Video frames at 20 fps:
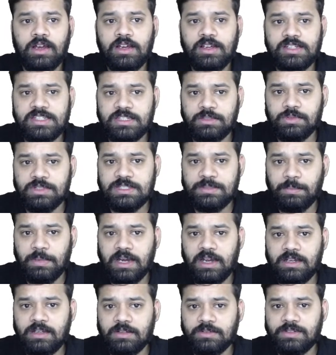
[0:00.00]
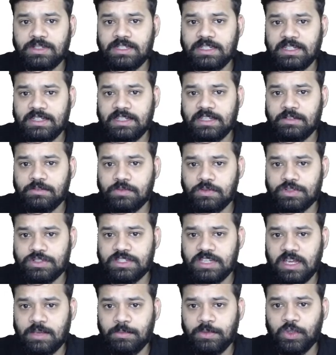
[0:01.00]
She was part of Indian Air Force
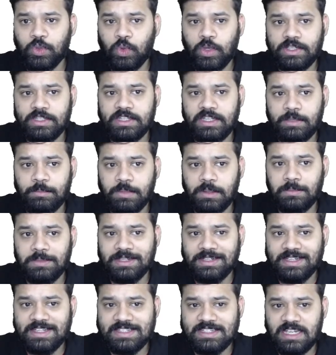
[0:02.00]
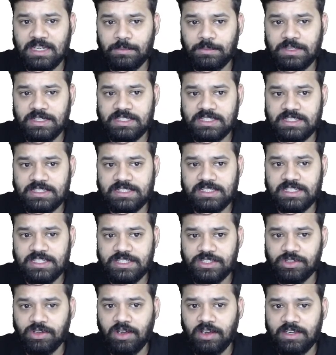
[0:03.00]
tableau at the Republic Day celebrations. She
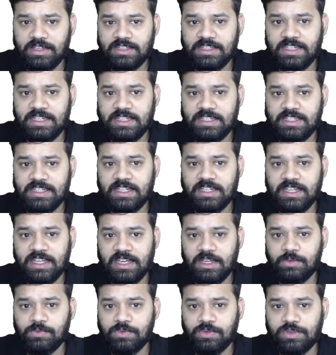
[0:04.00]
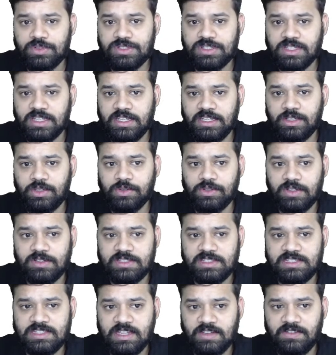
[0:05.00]
joined the Indian Air Force in
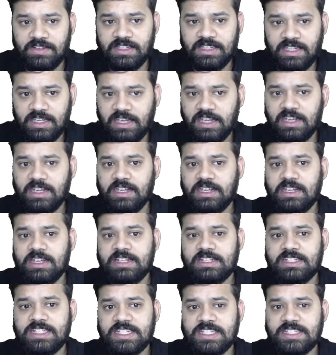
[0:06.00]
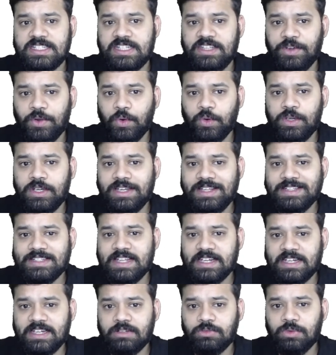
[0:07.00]
2017. She is the only
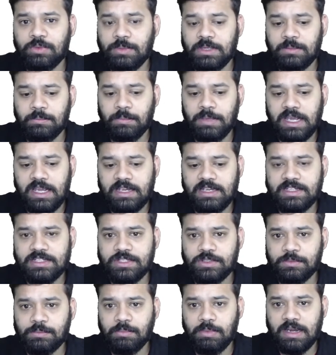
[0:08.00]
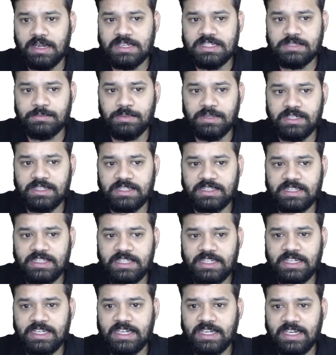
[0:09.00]
second woman pilot to participate in
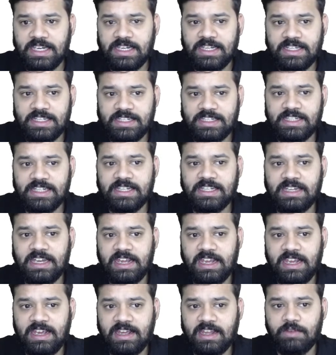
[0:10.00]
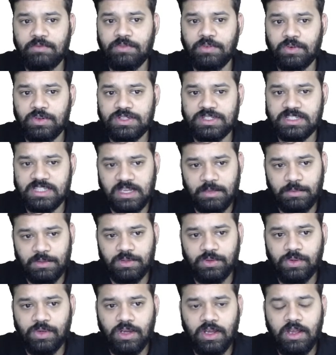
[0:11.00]
the Indian Air Force
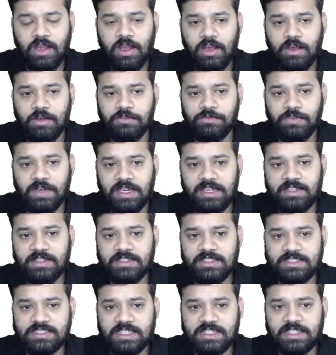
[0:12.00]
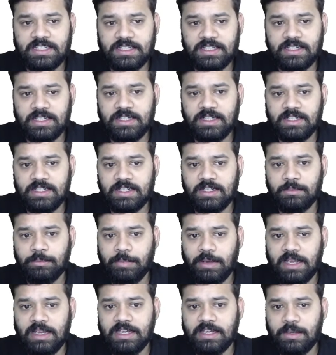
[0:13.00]
tableau. Fighter jet
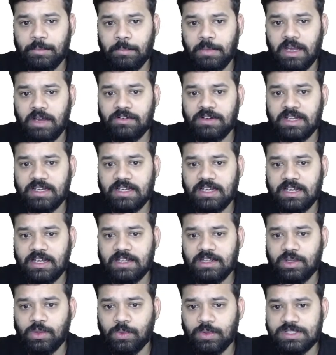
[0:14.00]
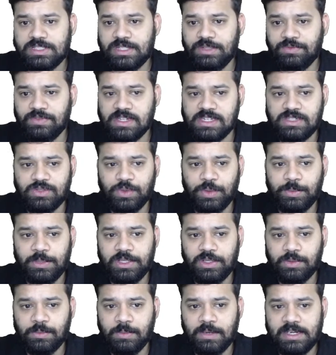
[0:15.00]
pilot Bhavna Kant was the first
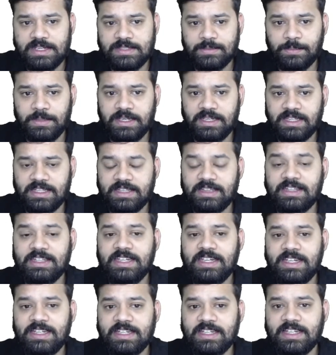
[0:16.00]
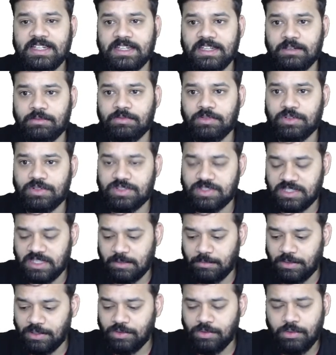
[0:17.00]
woman to participate in the Indian Air Force
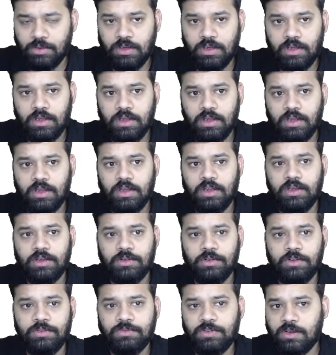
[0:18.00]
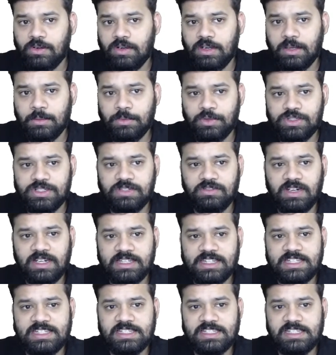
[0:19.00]
tableau. Going forward about
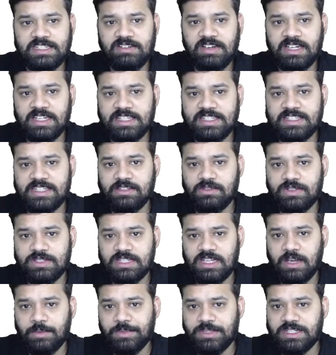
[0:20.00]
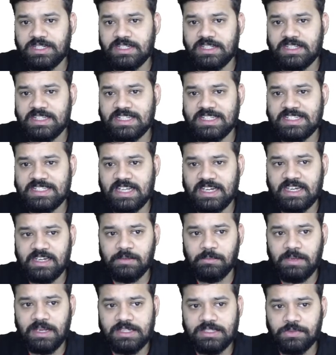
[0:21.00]
Shivangi Singh was commissioned in the
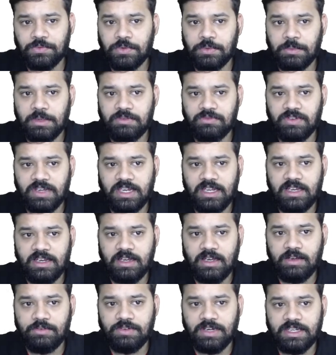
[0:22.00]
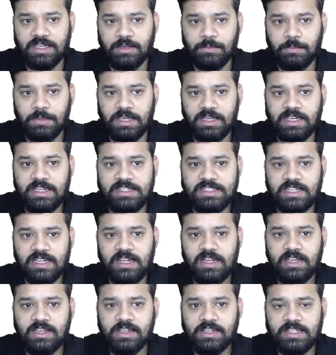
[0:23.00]
second batch of women fighter pilots.
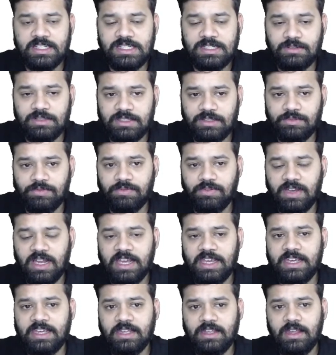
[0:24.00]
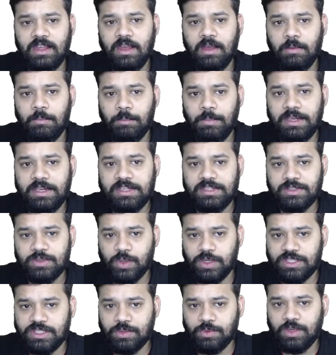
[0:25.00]
She was flying
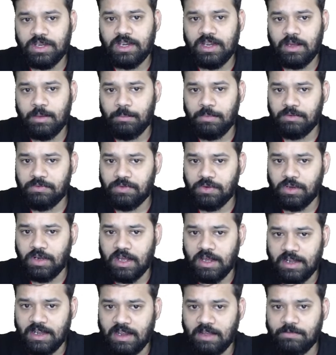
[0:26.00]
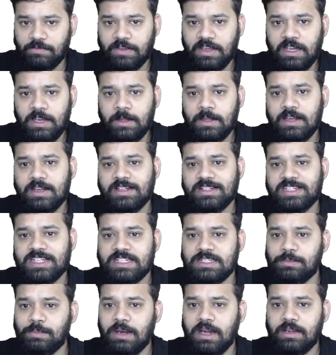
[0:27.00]
MiG-21 before a Rafale. She
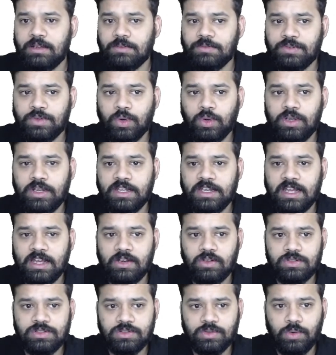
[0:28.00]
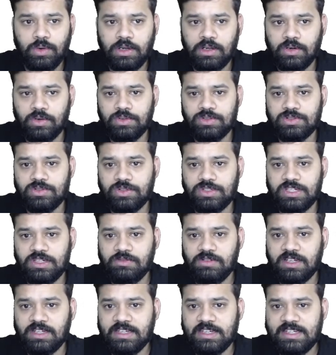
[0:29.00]
is part of Golden Arrow Squadron. So
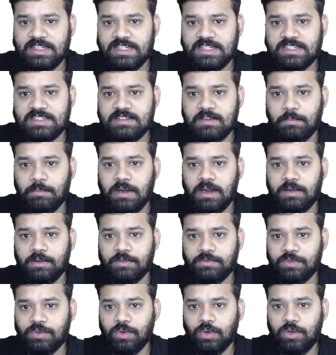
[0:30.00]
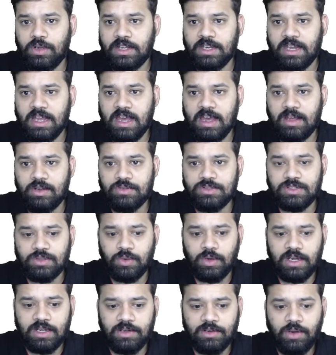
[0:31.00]
Shivangi, she is the part of Golden Arrow
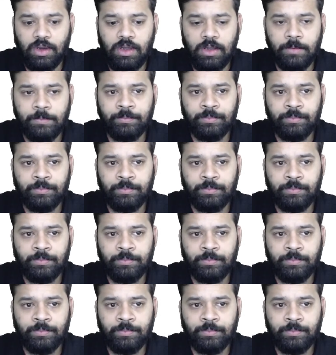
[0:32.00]
Squadron.